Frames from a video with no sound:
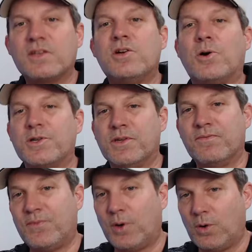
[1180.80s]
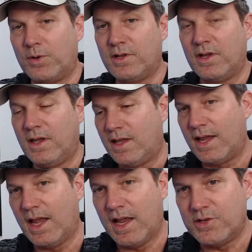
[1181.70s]
car is in forward,
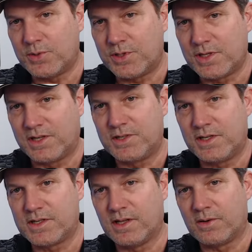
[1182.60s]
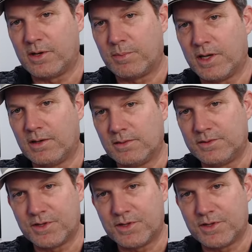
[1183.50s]
and you touch the accelerator pedal